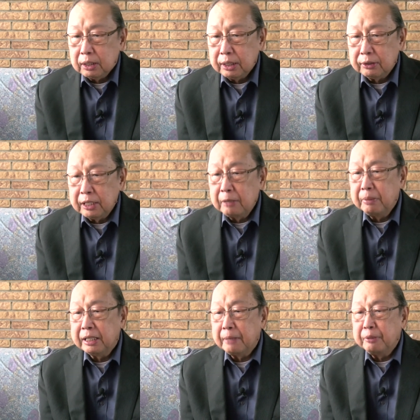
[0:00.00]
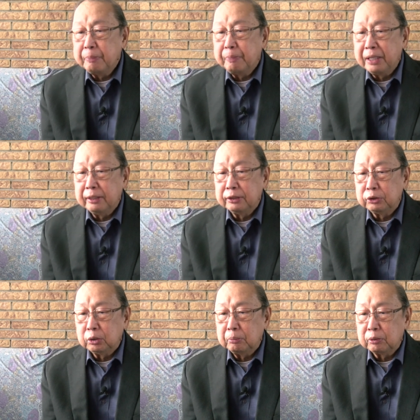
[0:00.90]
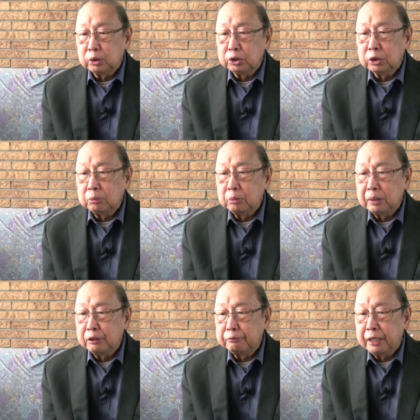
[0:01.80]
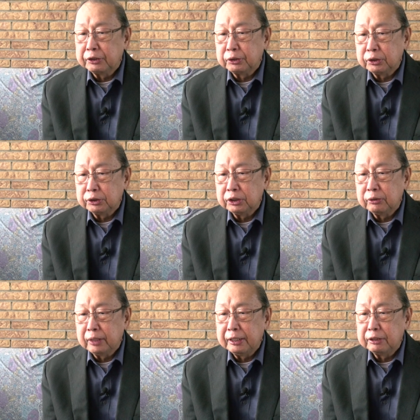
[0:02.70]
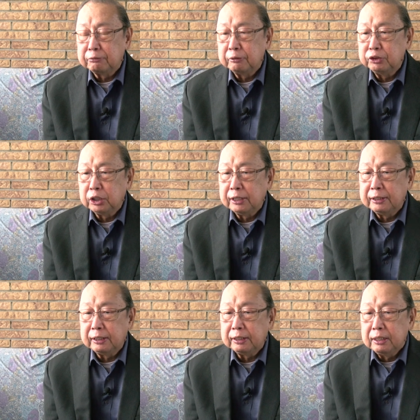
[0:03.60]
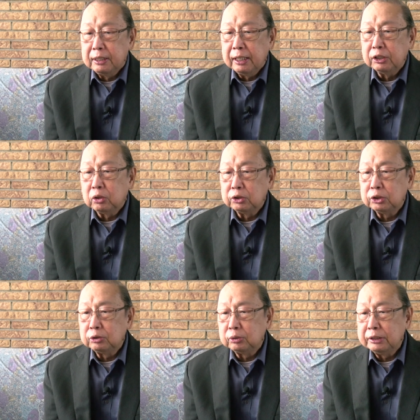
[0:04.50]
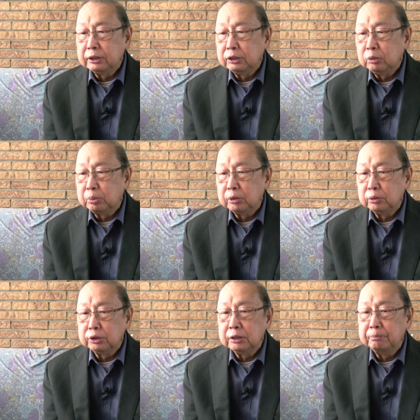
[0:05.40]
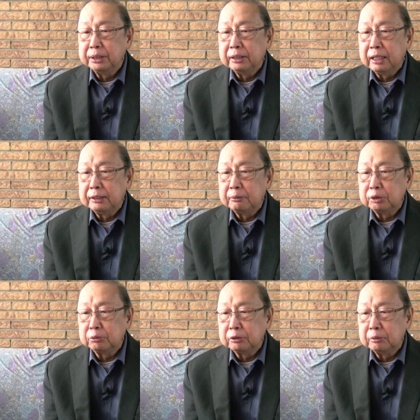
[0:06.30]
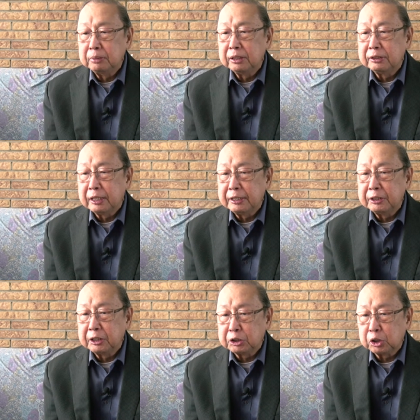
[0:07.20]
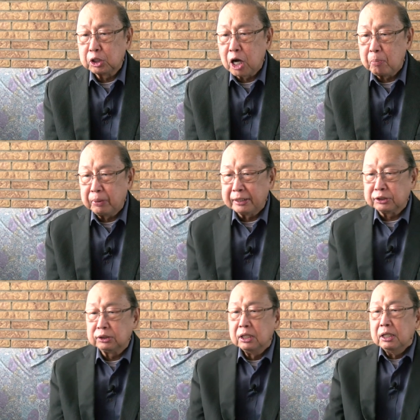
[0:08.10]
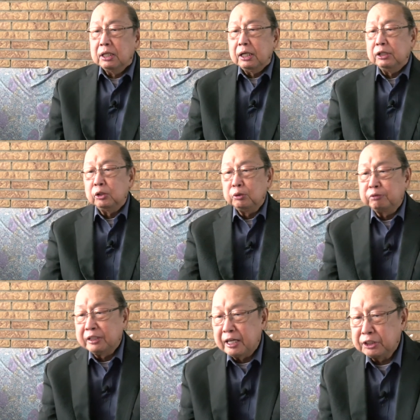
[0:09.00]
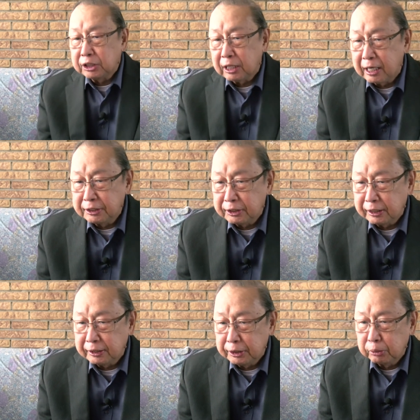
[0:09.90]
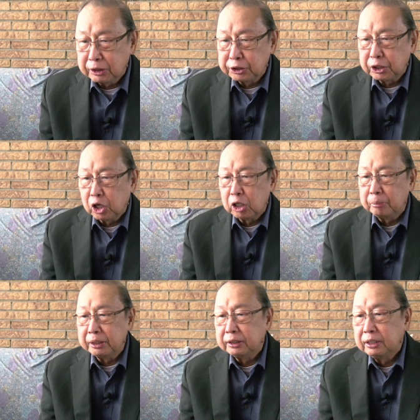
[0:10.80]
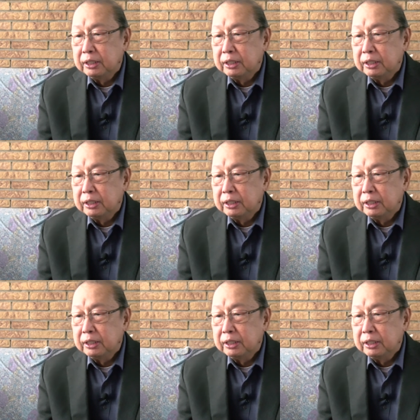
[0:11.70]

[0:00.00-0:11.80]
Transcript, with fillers: it then became dependent on consumer manufacturers and credit from China and concentrated on producing big items for the military industrial complex and on financializing the U.S. economy.